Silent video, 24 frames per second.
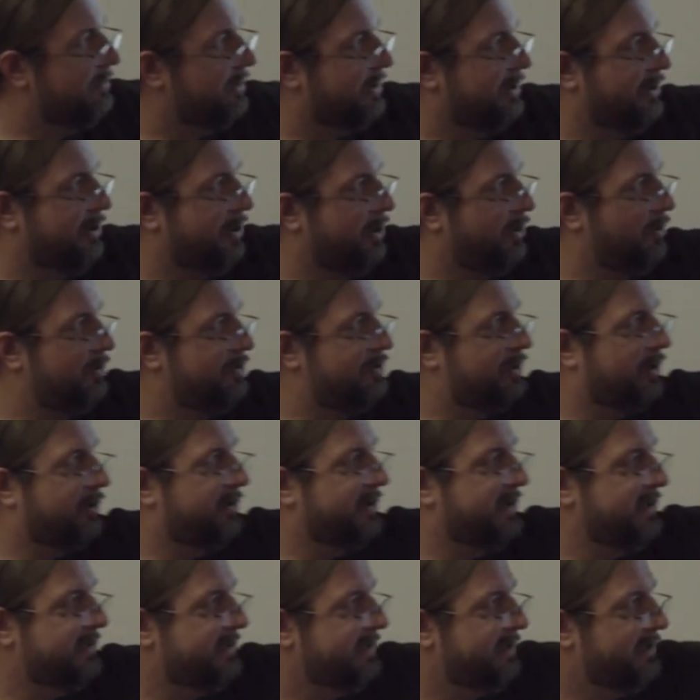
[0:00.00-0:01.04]
the nodes are
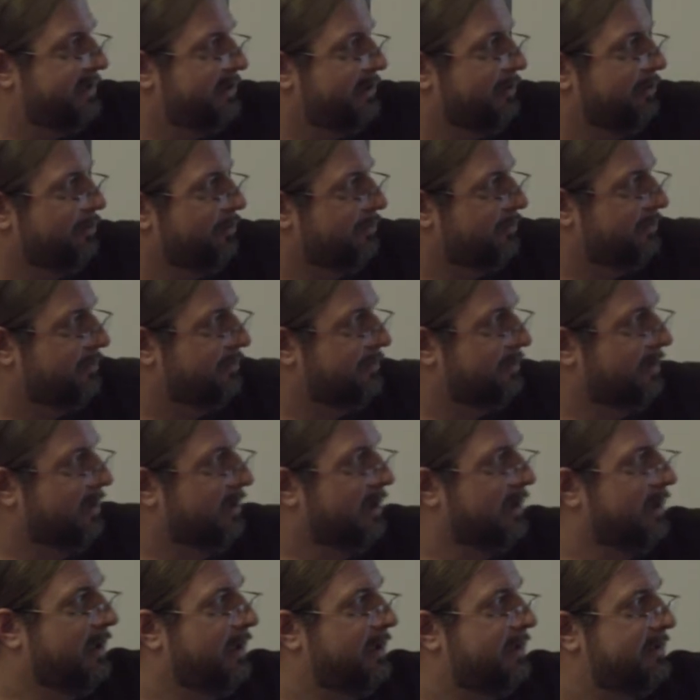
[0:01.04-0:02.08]
easy to
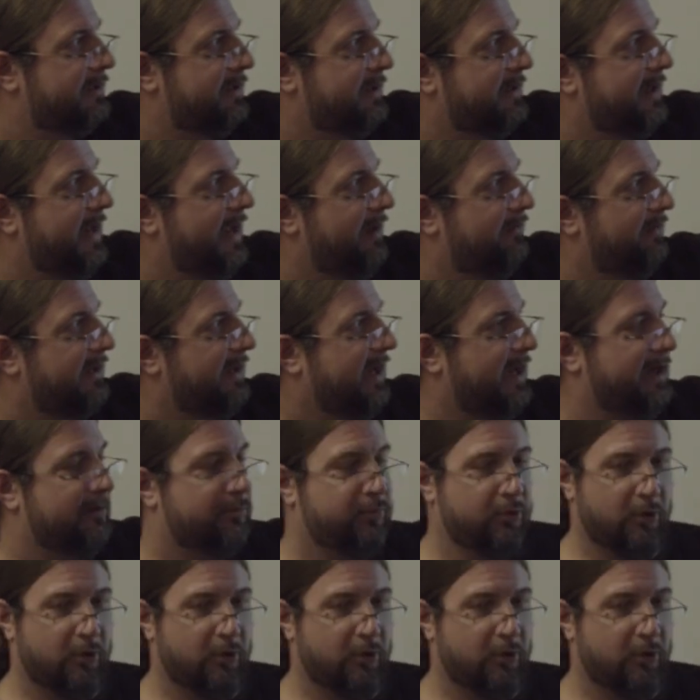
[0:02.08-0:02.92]
navigate.